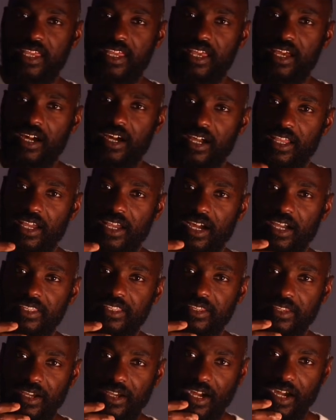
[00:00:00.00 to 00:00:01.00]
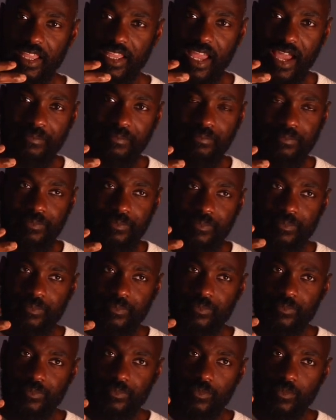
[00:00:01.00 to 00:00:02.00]
I am
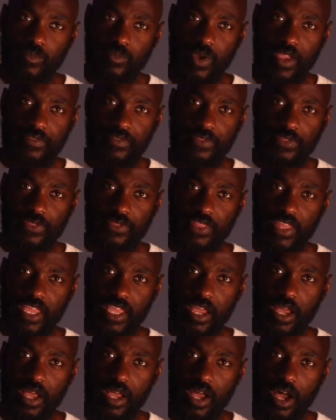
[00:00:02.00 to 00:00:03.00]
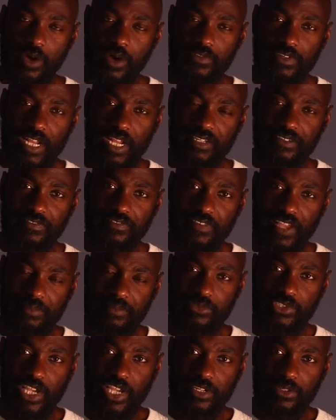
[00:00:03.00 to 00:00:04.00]
with the Overland
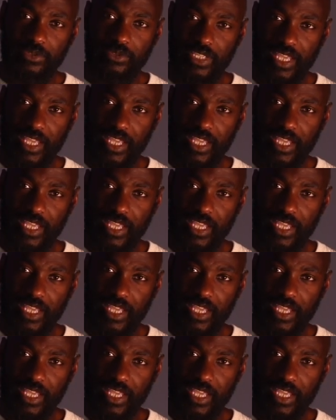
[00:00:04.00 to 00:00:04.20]
Fam channel.